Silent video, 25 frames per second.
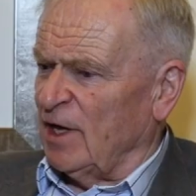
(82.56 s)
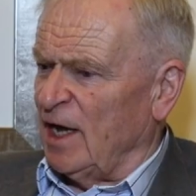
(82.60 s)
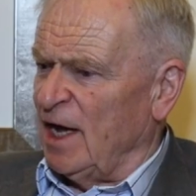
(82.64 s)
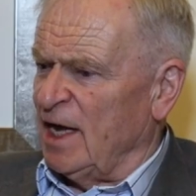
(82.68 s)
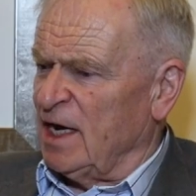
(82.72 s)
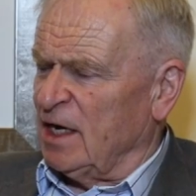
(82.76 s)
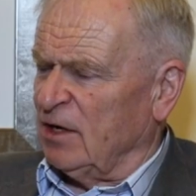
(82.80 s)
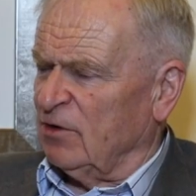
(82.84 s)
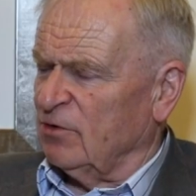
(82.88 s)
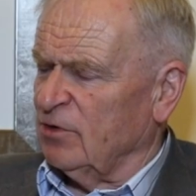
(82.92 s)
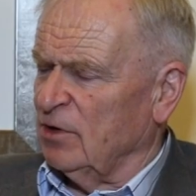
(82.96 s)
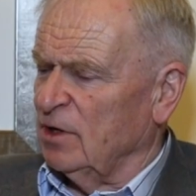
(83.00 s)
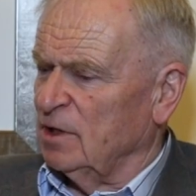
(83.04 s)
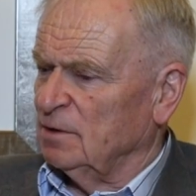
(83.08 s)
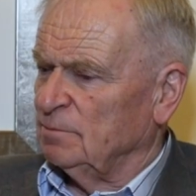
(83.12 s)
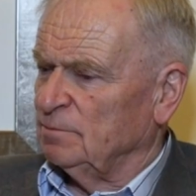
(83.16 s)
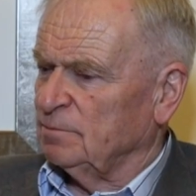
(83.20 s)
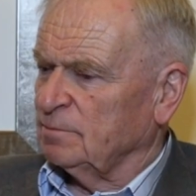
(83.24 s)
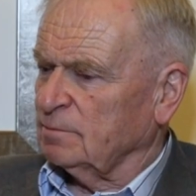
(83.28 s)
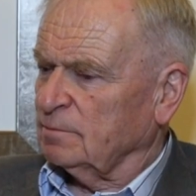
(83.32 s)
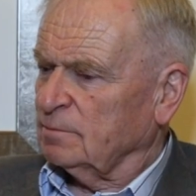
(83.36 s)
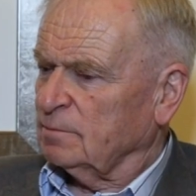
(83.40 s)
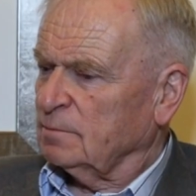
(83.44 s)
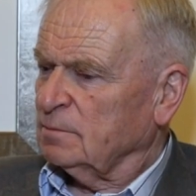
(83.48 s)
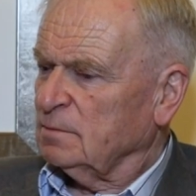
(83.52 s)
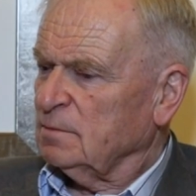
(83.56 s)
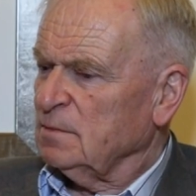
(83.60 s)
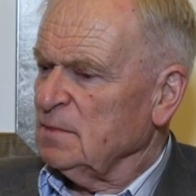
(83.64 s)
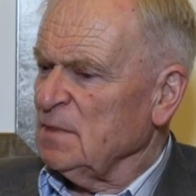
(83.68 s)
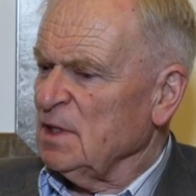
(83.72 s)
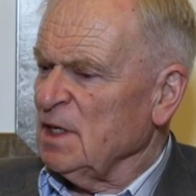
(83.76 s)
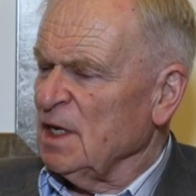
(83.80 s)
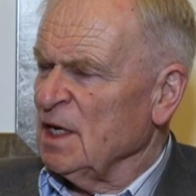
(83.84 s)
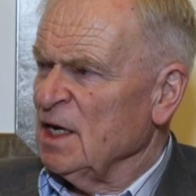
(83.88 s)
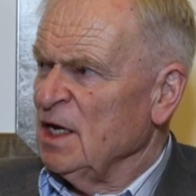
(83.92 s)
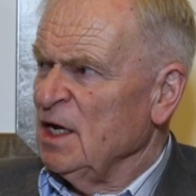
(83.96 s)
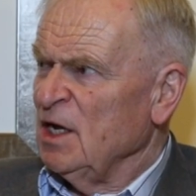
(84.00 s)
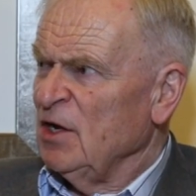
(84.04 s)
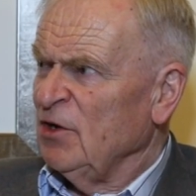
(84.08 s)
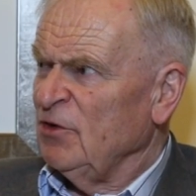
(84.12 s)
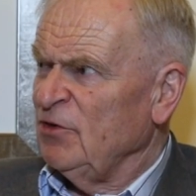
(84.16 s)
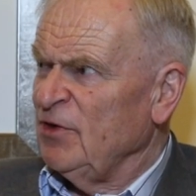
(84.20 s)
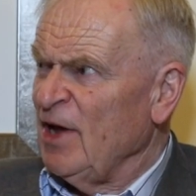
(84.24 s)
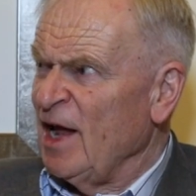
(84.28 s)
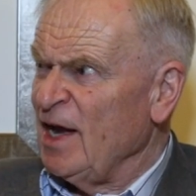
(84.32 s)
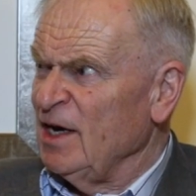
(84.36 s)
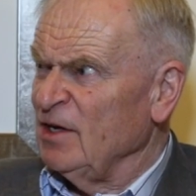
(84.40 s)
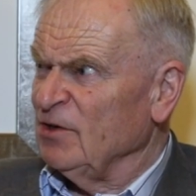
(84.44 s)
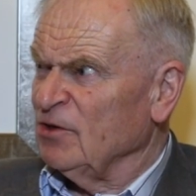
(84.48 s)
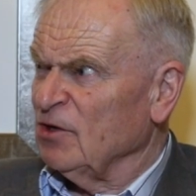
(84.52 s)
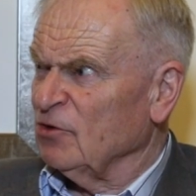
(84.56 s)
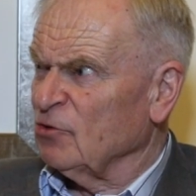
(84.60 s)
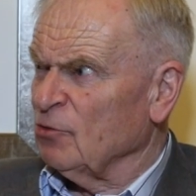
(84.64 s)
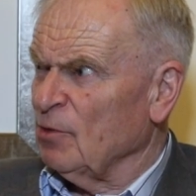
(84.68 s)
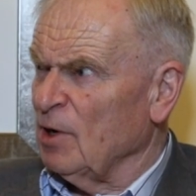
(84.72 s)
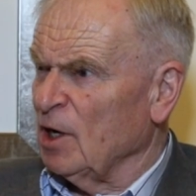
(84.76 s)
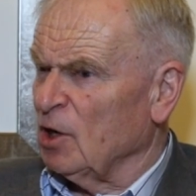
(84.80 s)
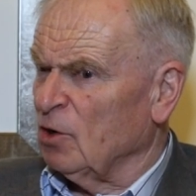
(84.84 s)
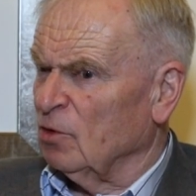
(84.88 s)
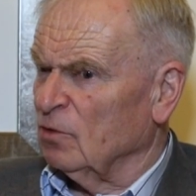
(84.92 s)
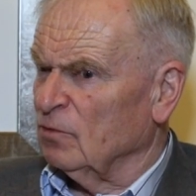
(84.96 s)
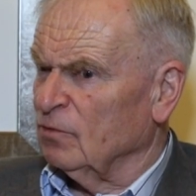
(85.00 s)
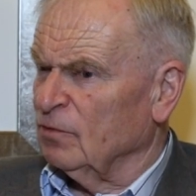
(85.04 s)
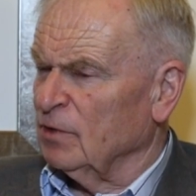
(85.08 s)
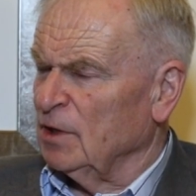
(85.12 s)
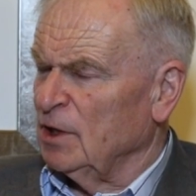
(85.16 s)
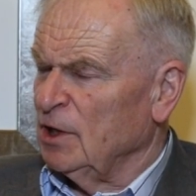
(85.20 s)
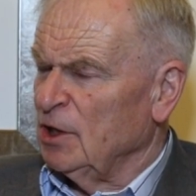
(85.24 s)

to 8, 10 to 12,